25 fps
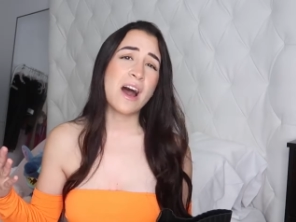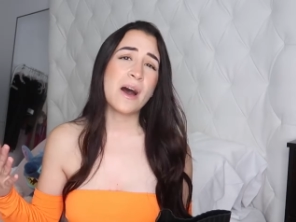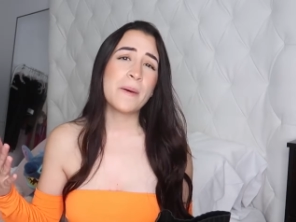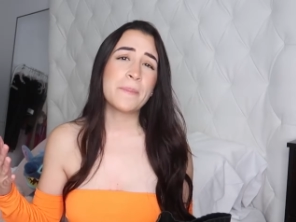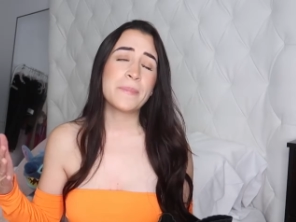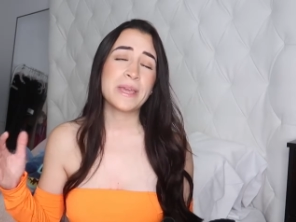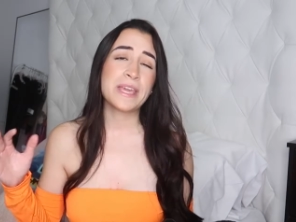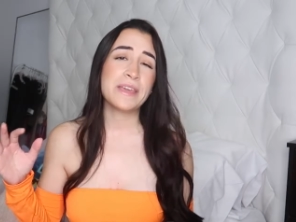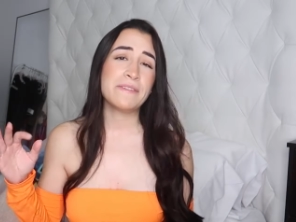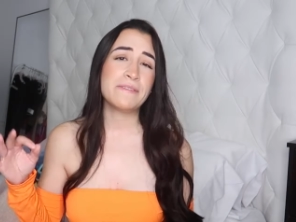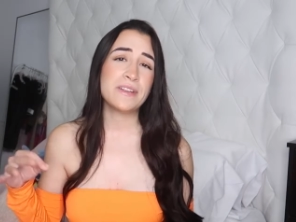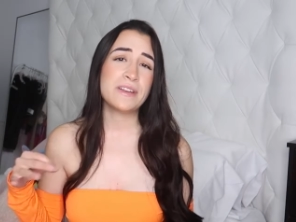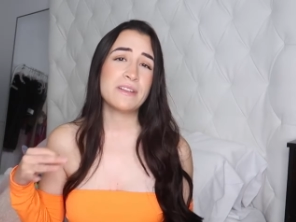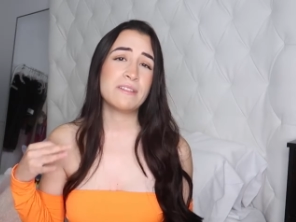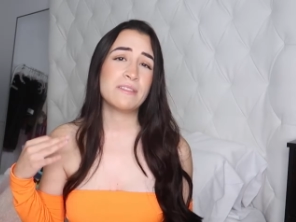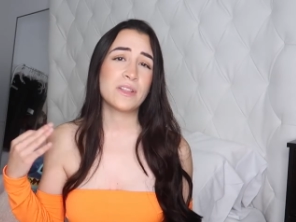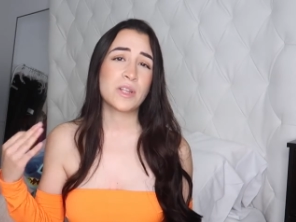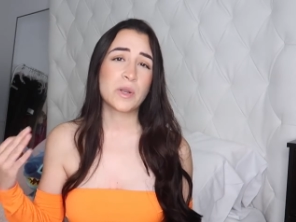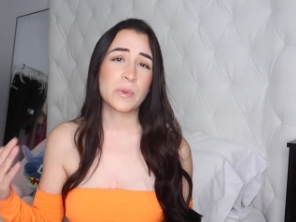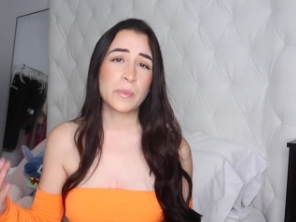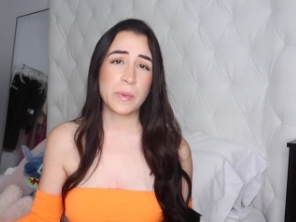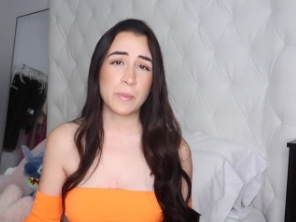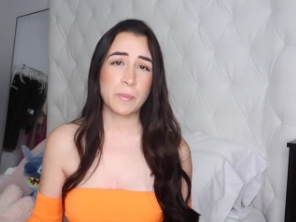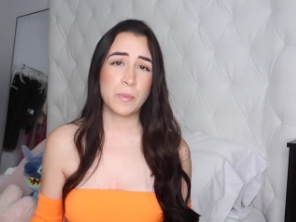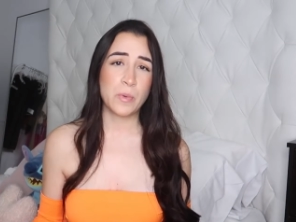up even a
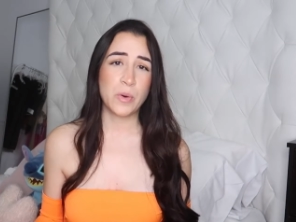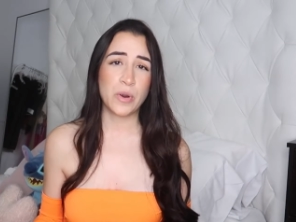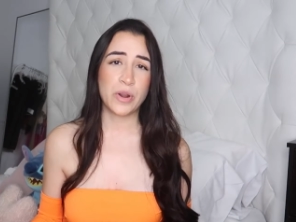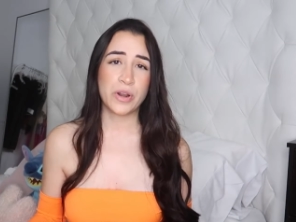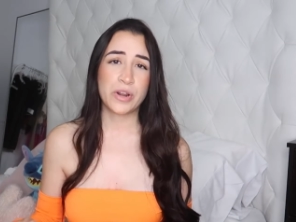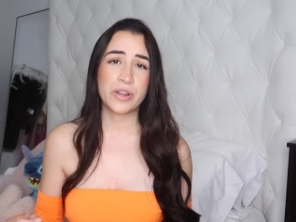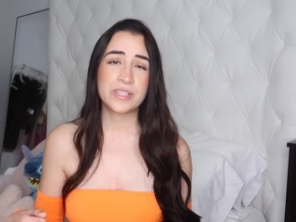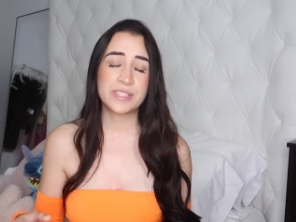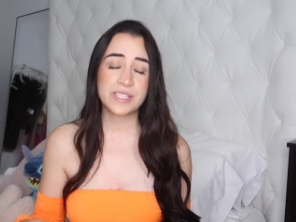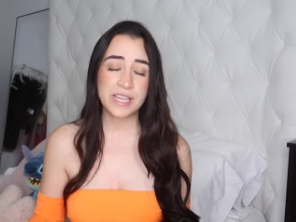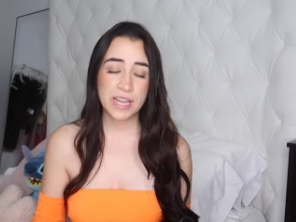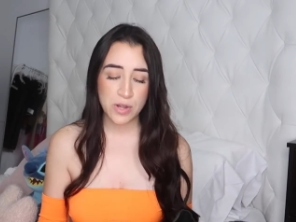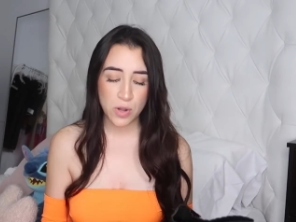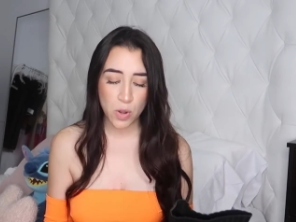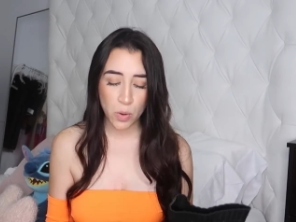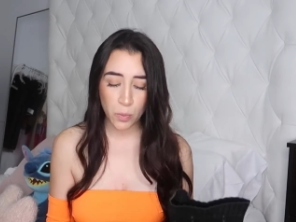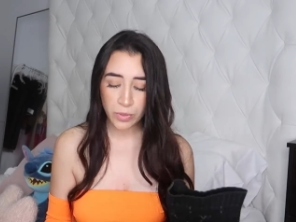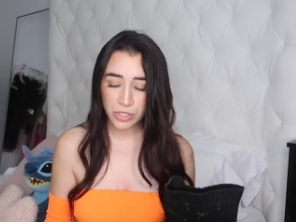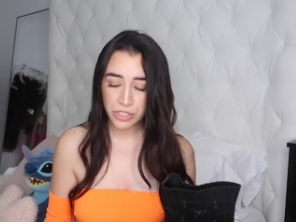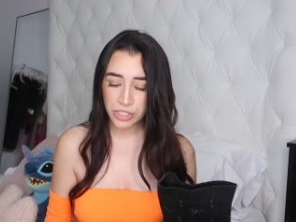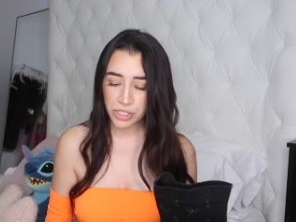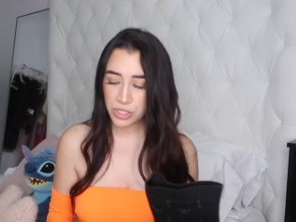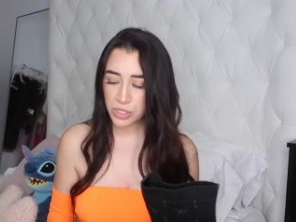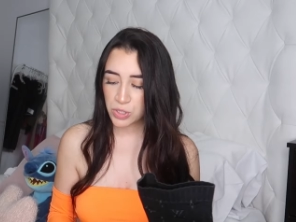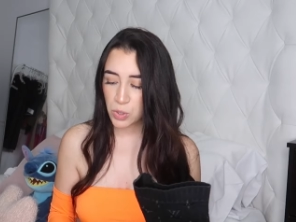little bit more. Cause I know
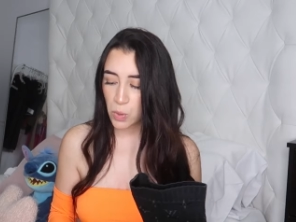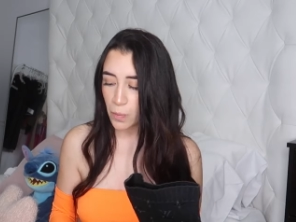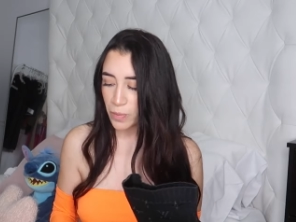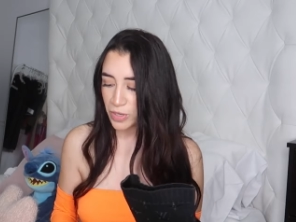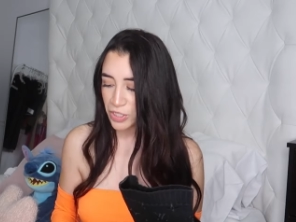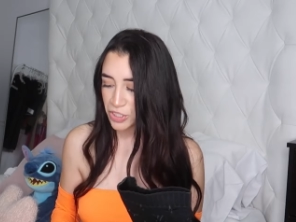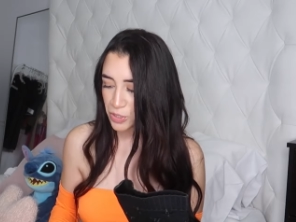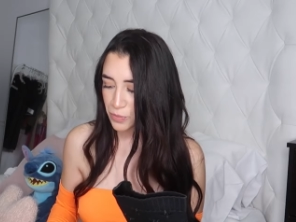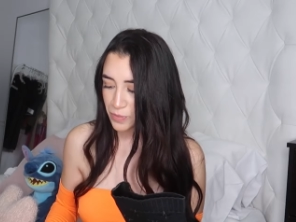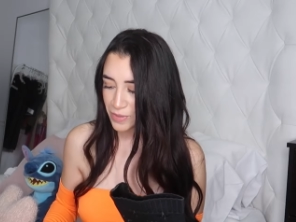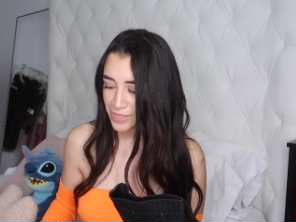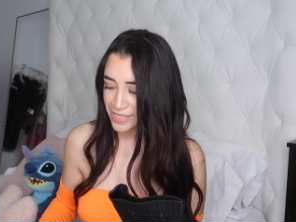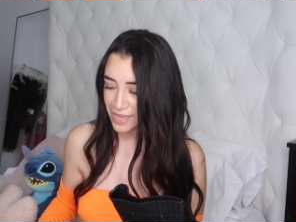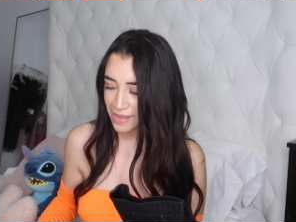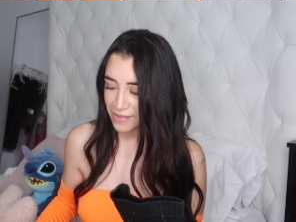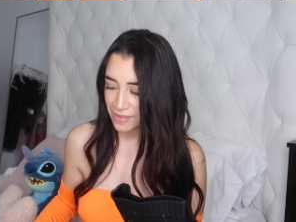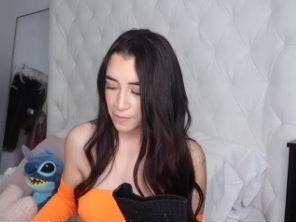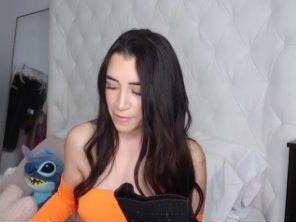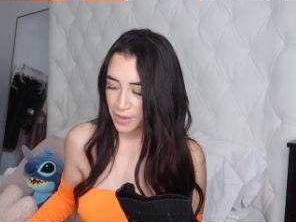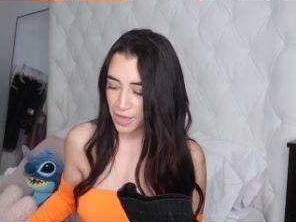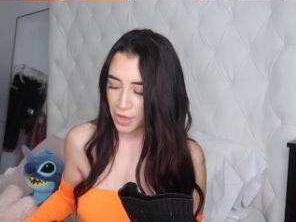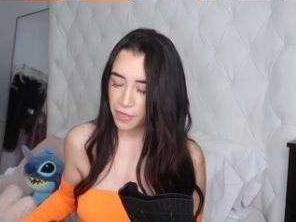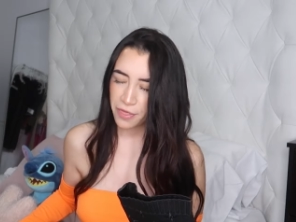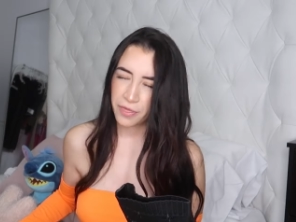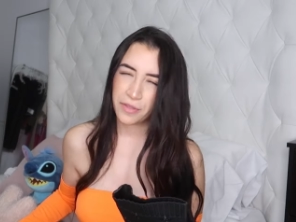when she told me she was sending
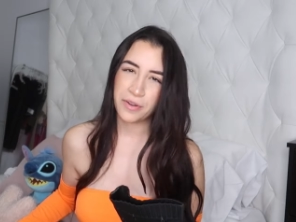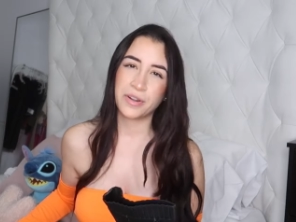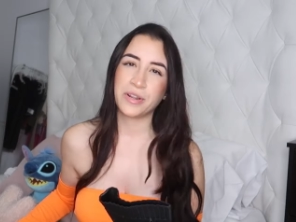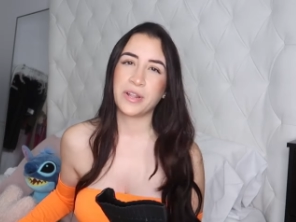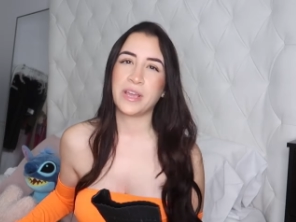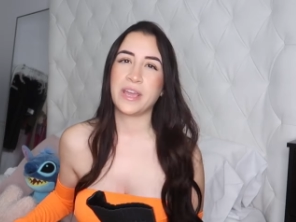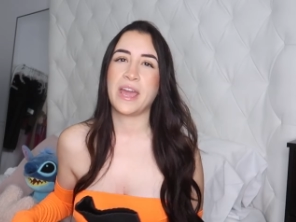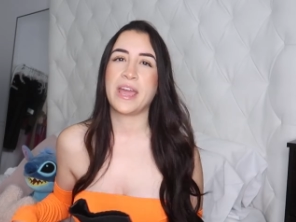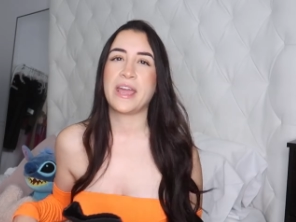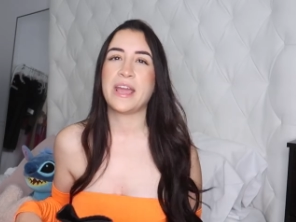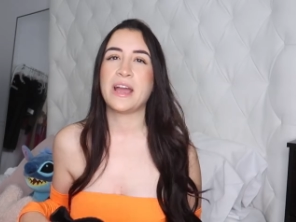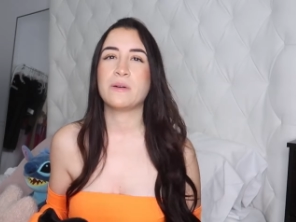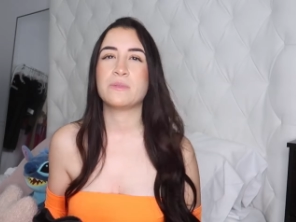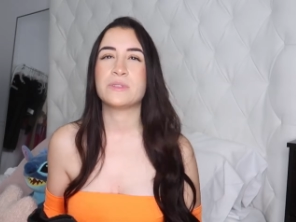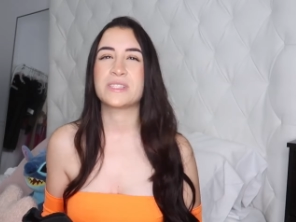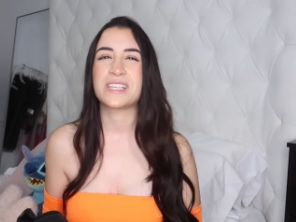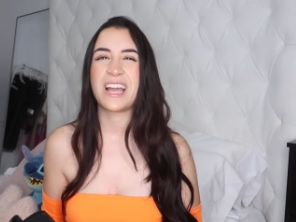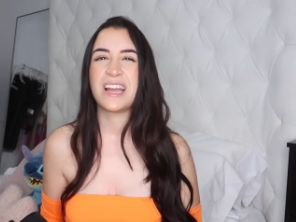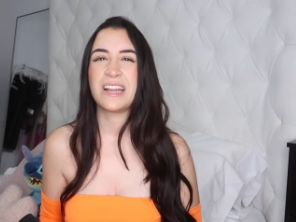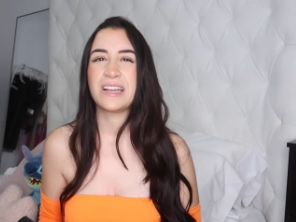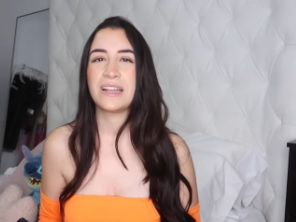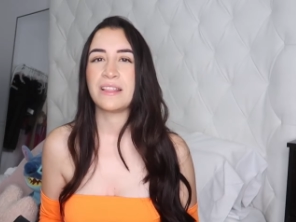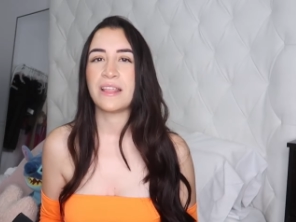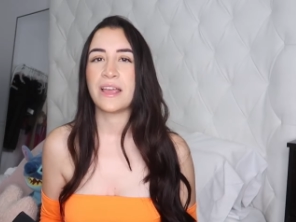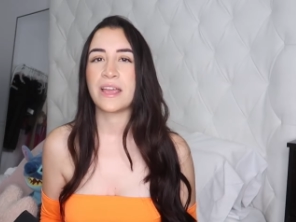me a 38, I was
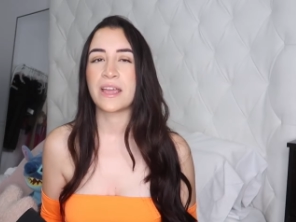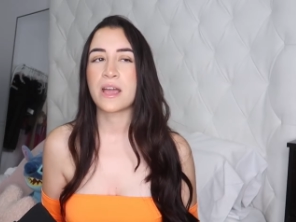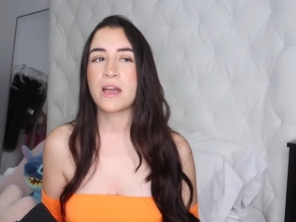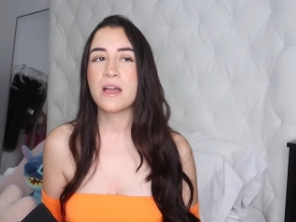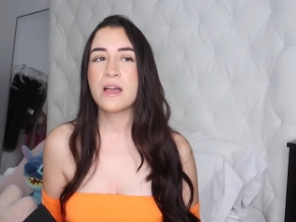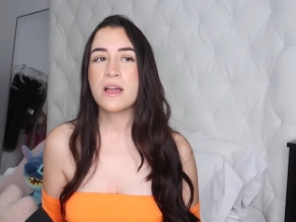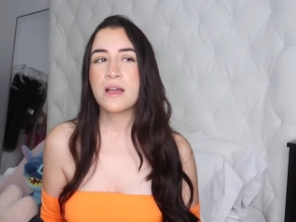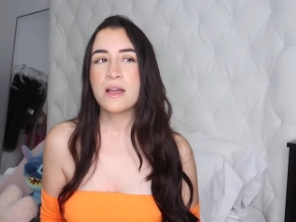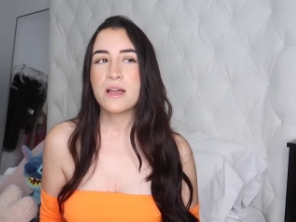kind of like,